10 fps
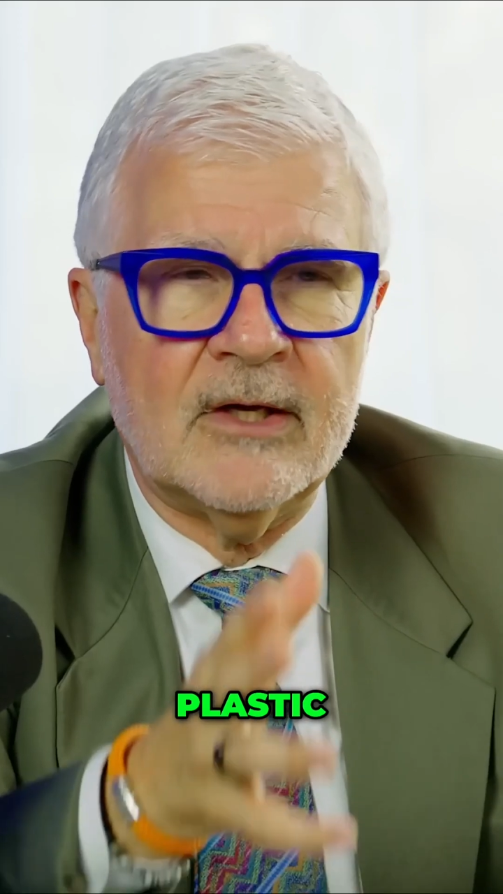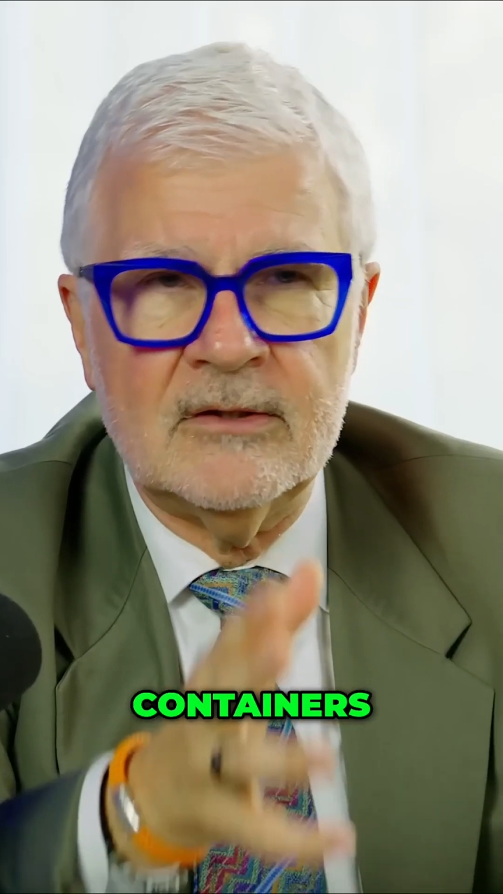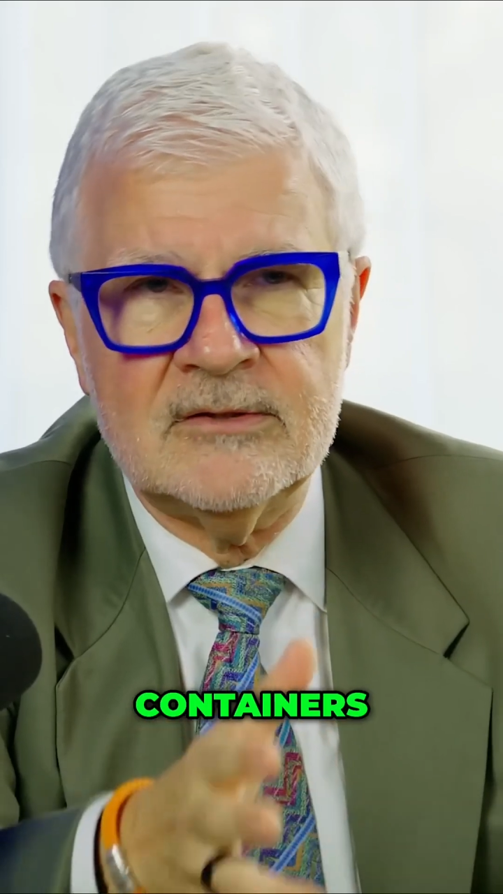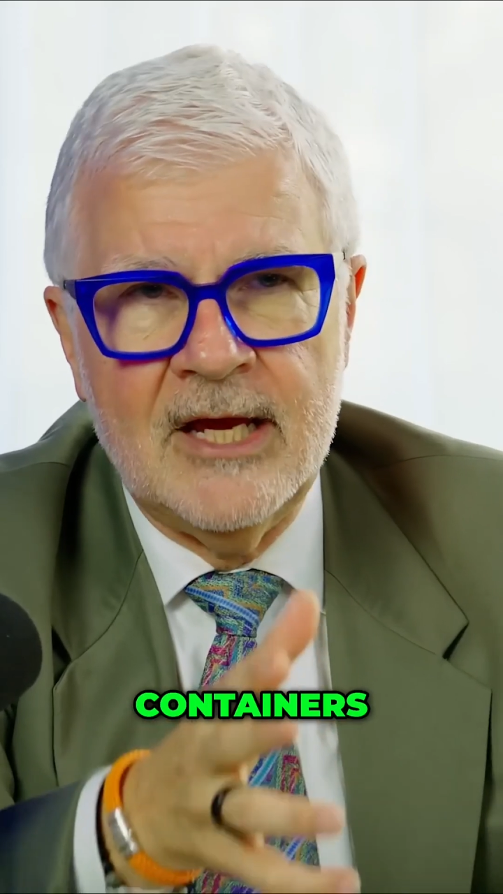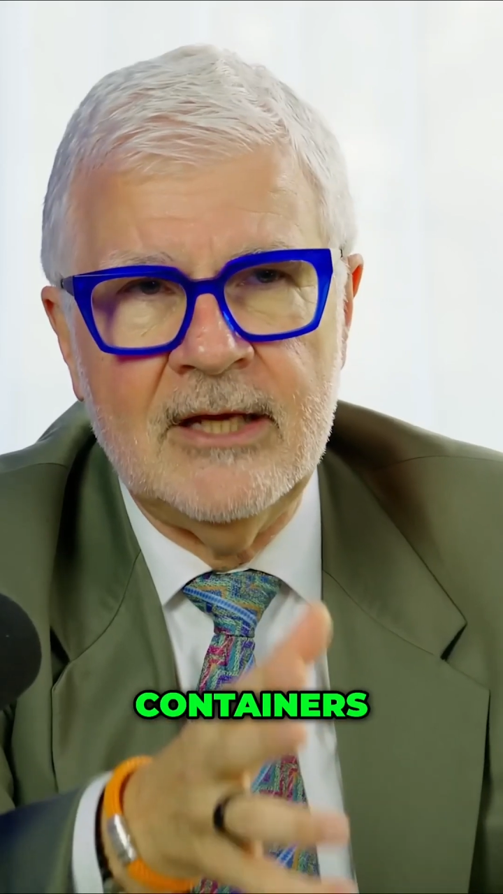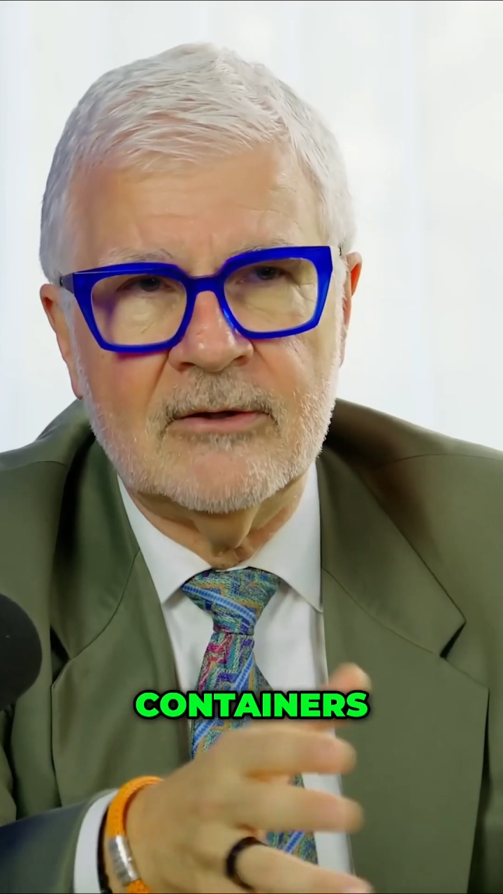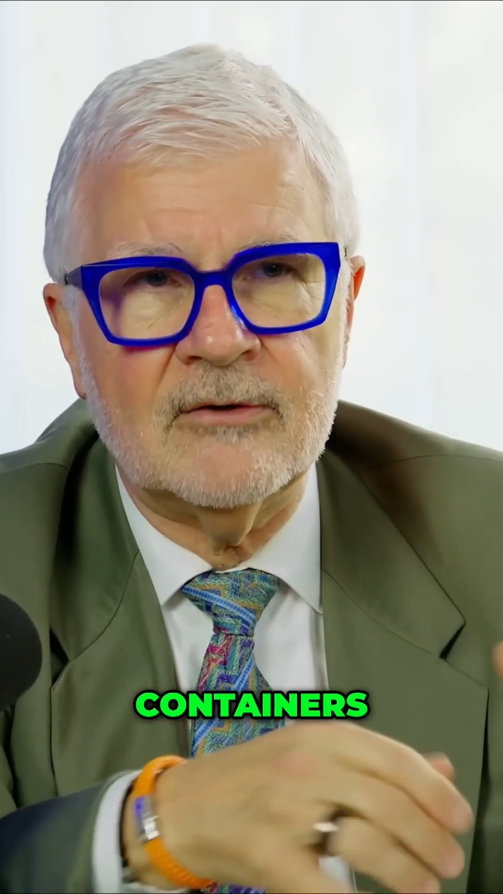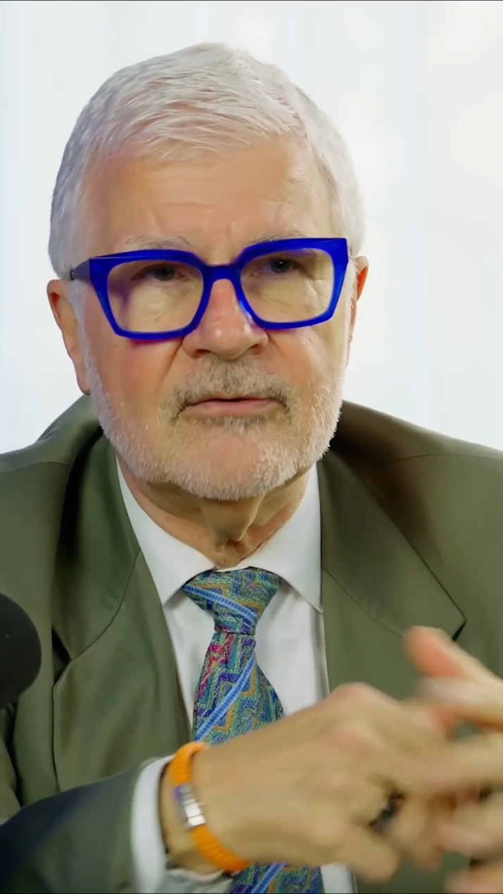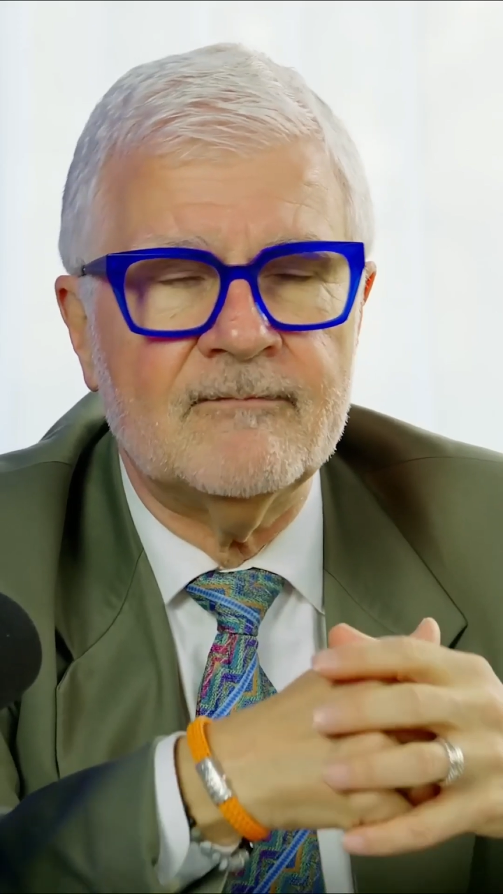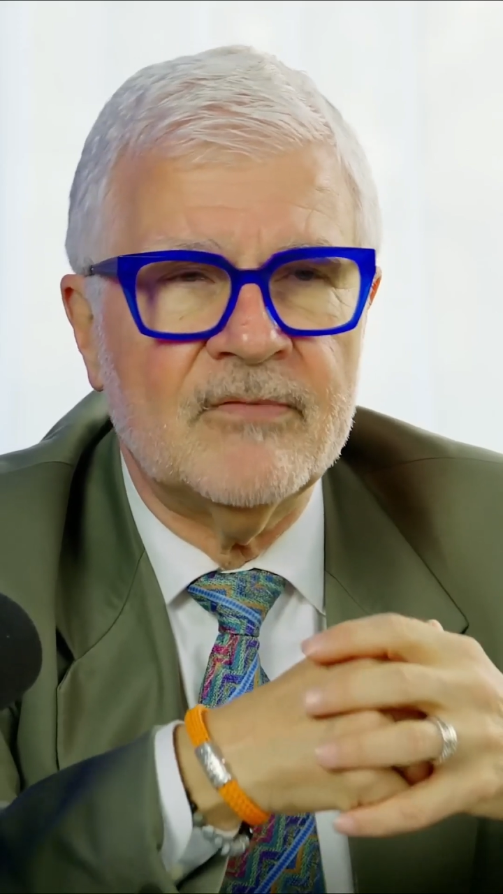
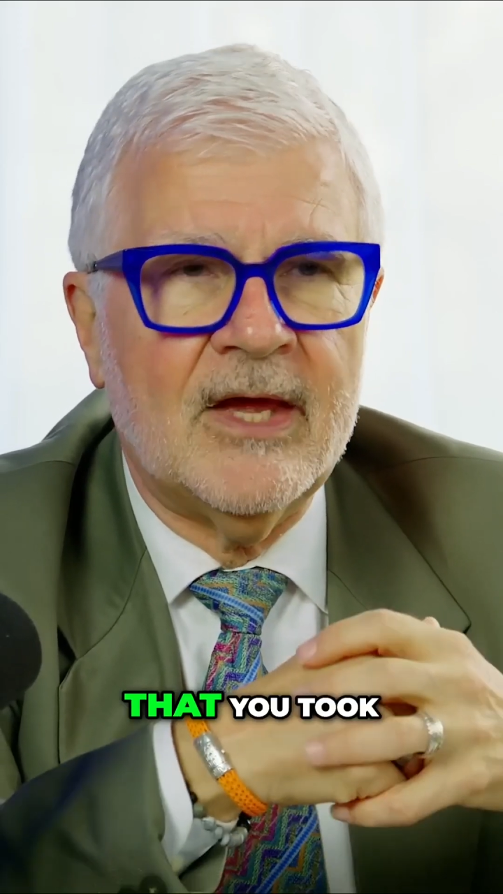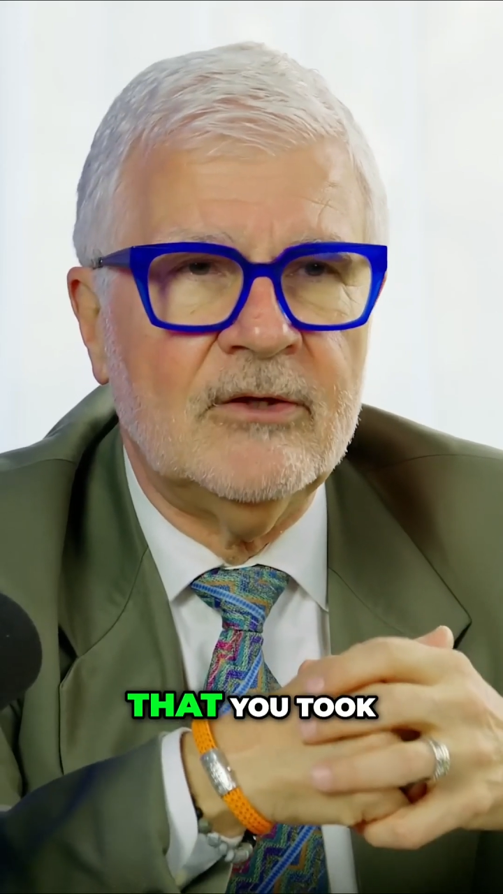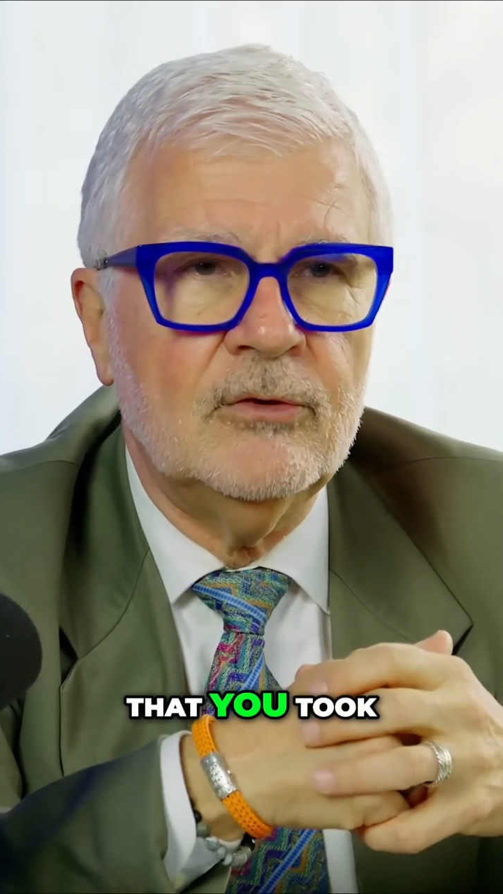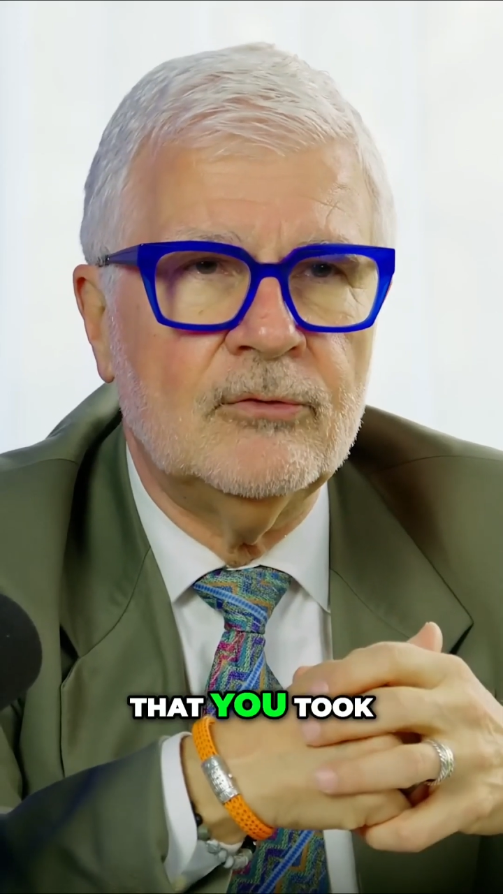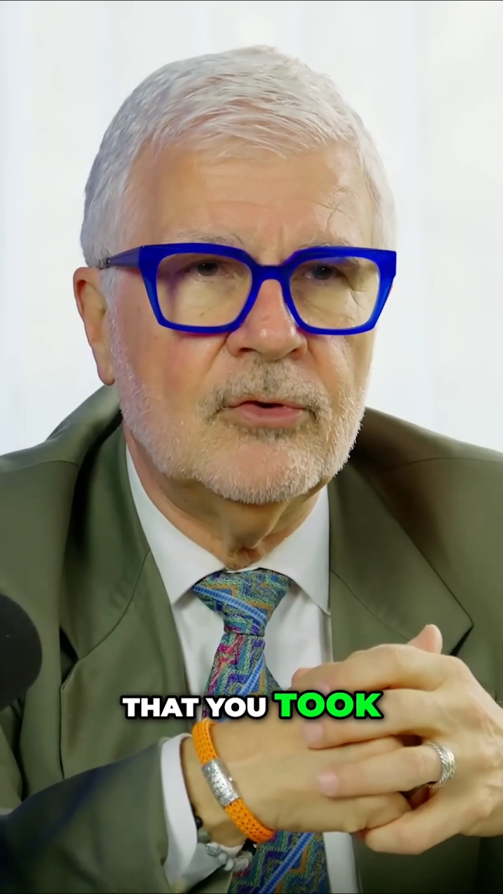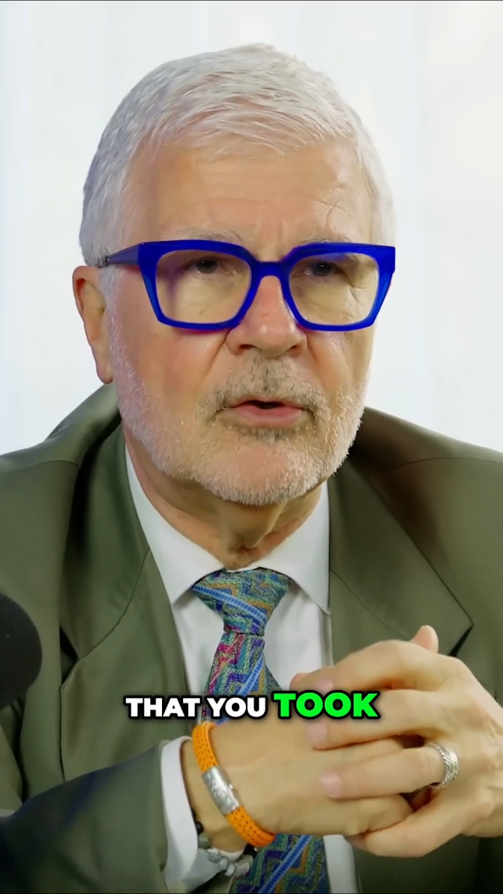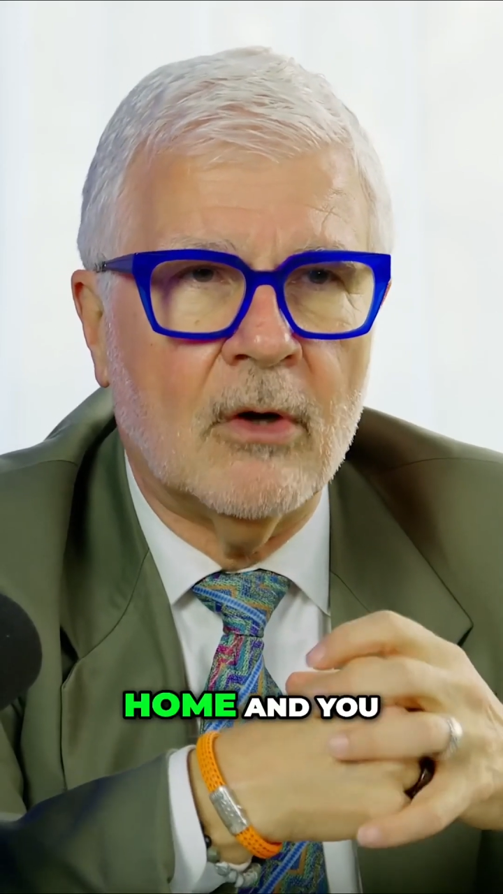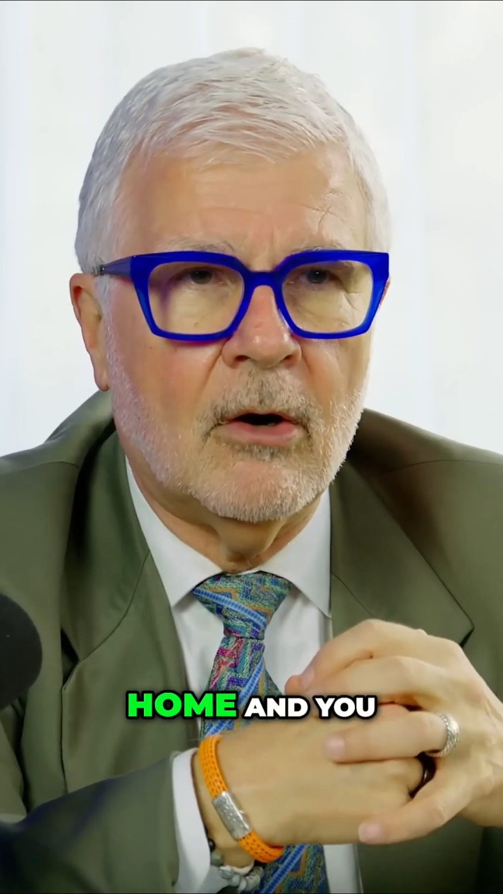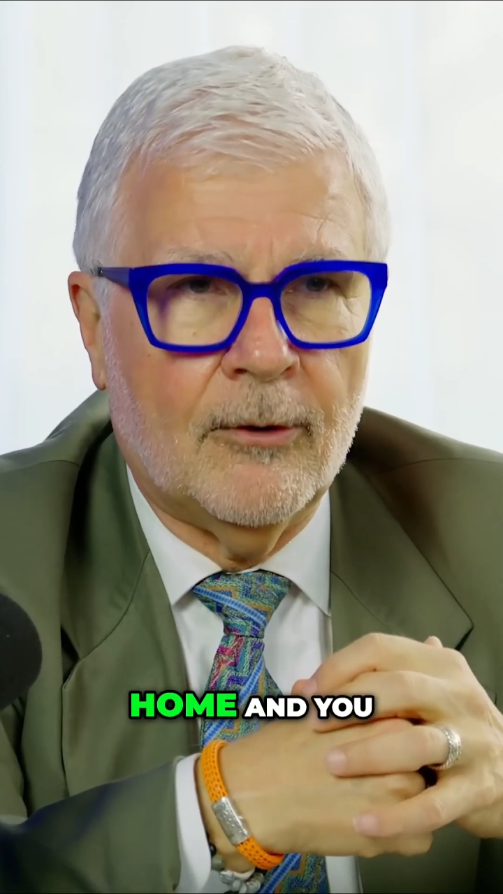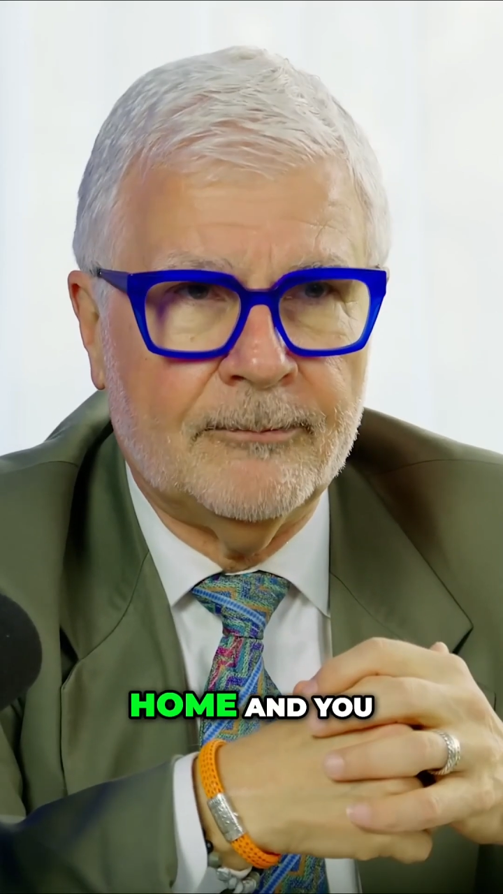containers that you took
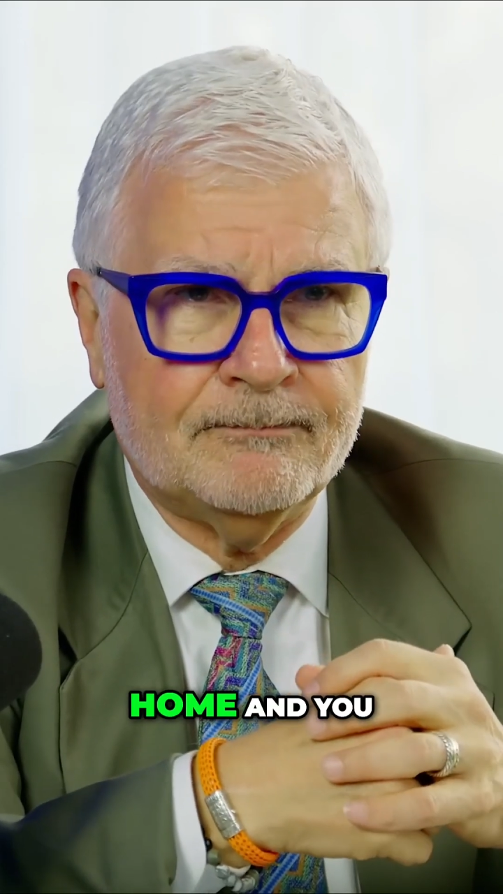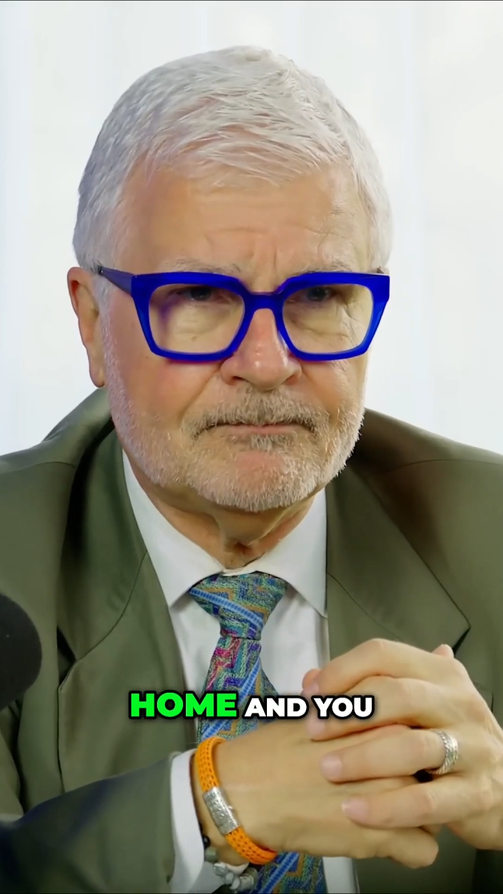home